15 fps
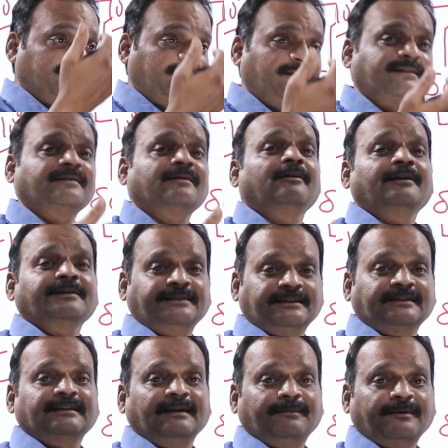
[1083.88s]
known as
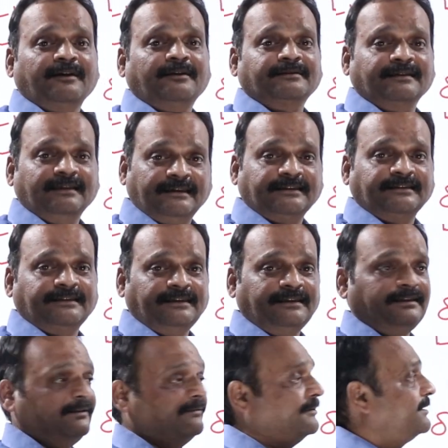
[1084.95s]
Clausius-Clapeyron's latent heat
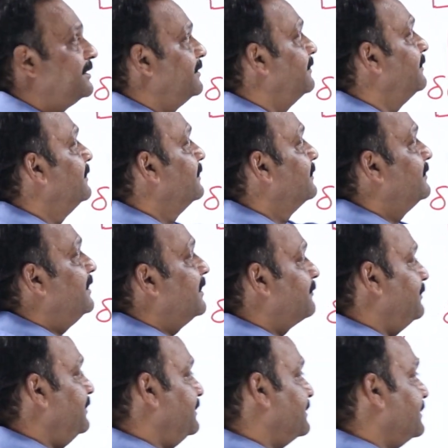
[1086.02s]
equation. That
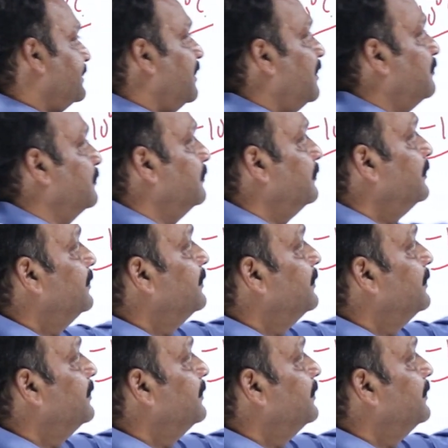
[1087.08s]
we will see how